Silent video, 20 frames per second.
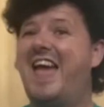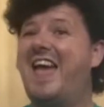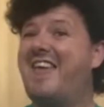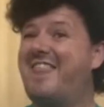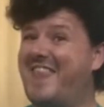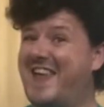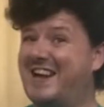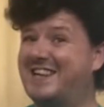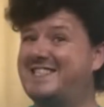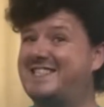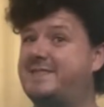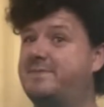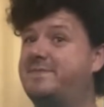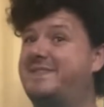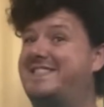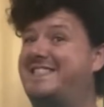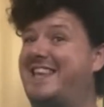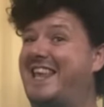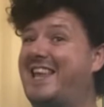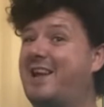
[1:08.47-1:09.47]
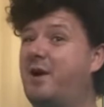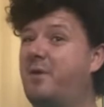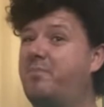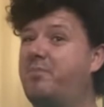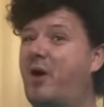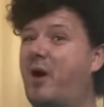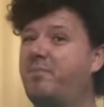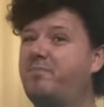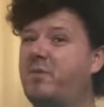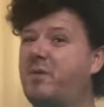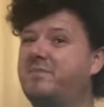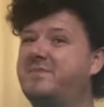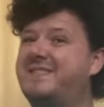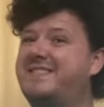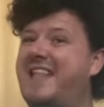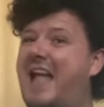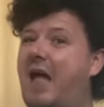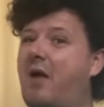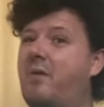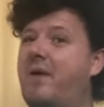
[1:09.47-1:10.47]
There are some seagull problems
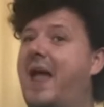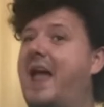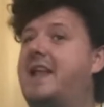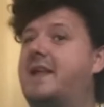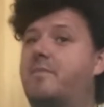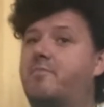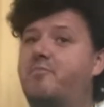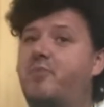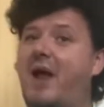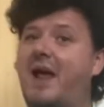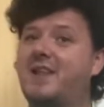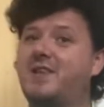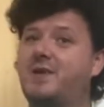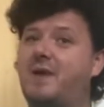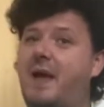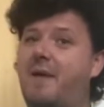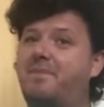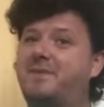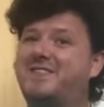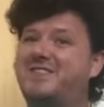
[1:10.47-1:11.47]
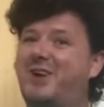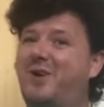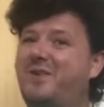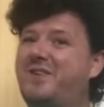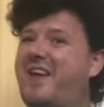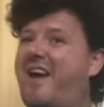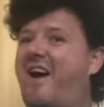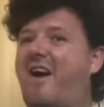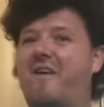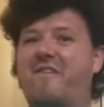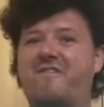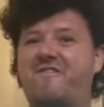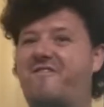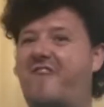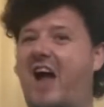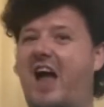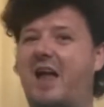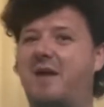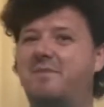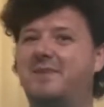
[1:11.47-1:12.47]
now in a brand new episode of
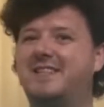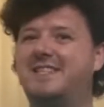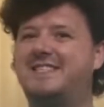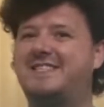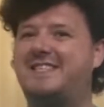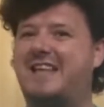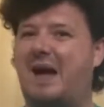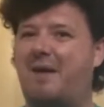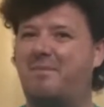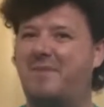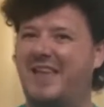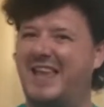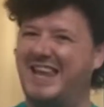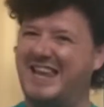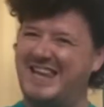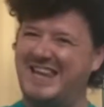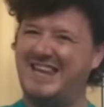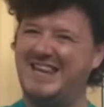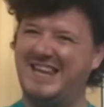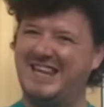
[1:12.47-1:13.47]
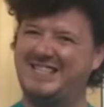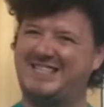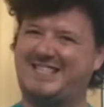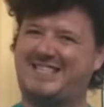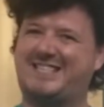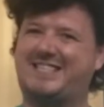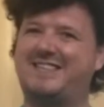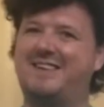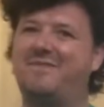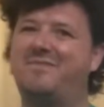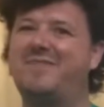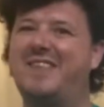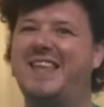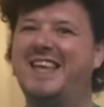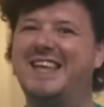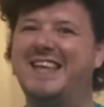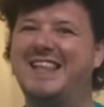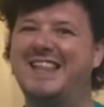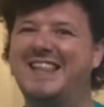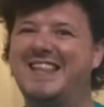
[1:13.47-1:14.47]
Fireman Sam. Yes!
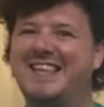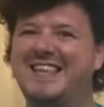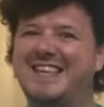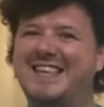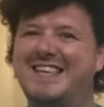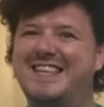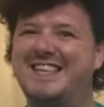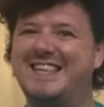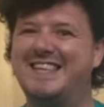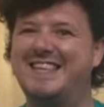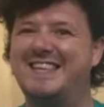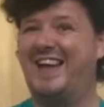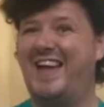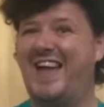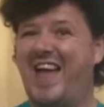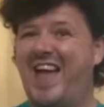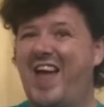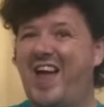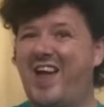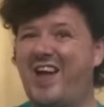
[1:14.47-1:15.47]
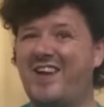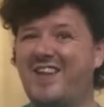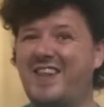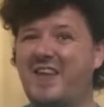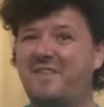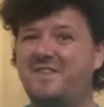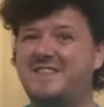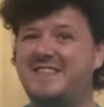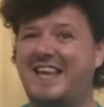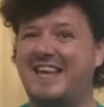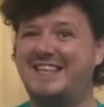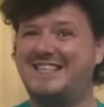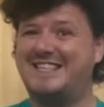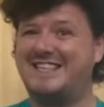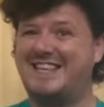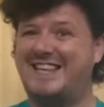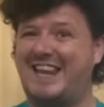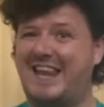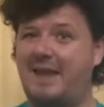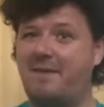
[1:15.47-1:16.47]
Who loves ice
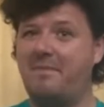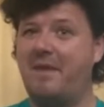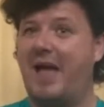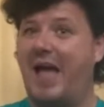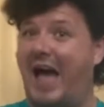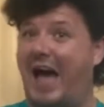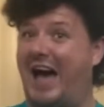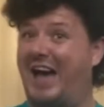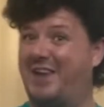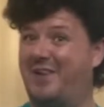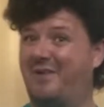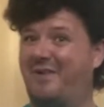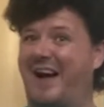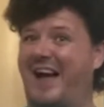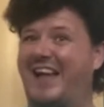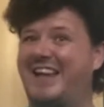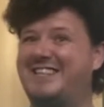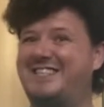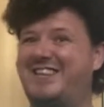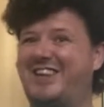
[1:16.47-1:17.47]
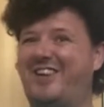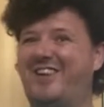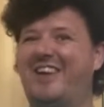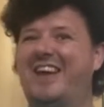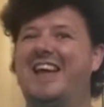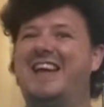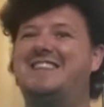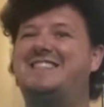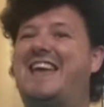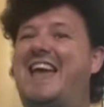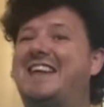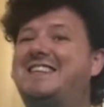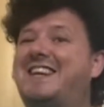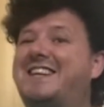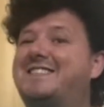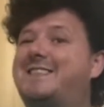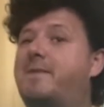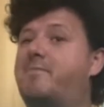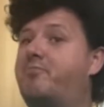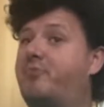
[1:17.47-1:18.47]
cream? I know I do. Ted
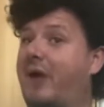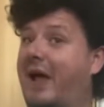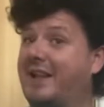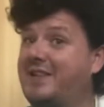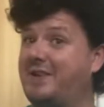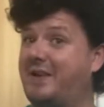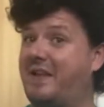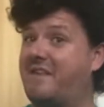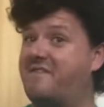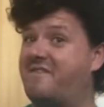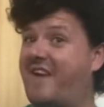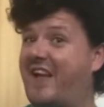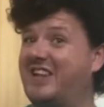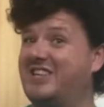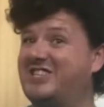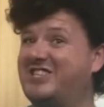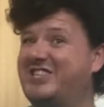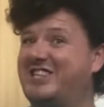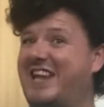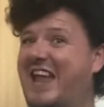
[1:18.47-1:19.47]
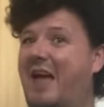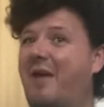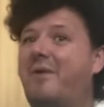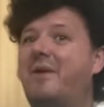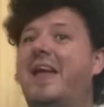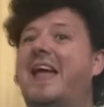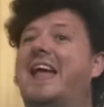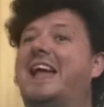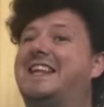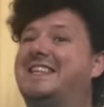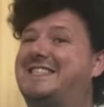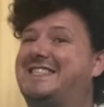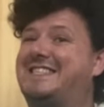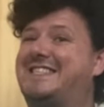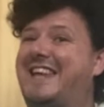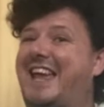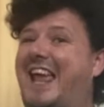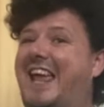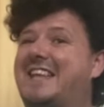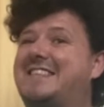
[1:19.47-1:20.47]
has a brand new invention now in
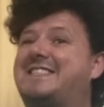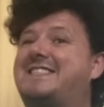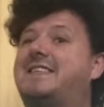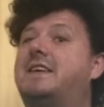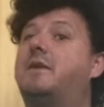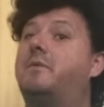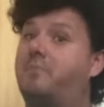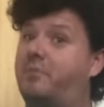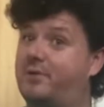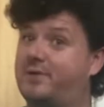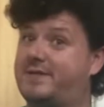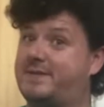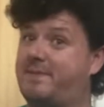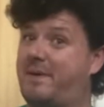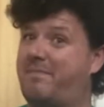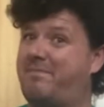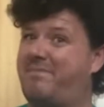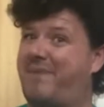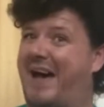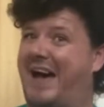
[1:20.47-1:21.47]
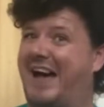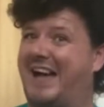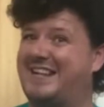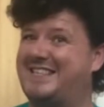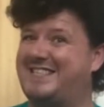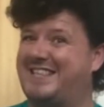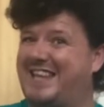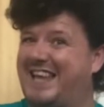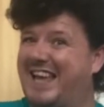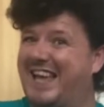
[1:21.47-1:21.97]
today's Postman Pat.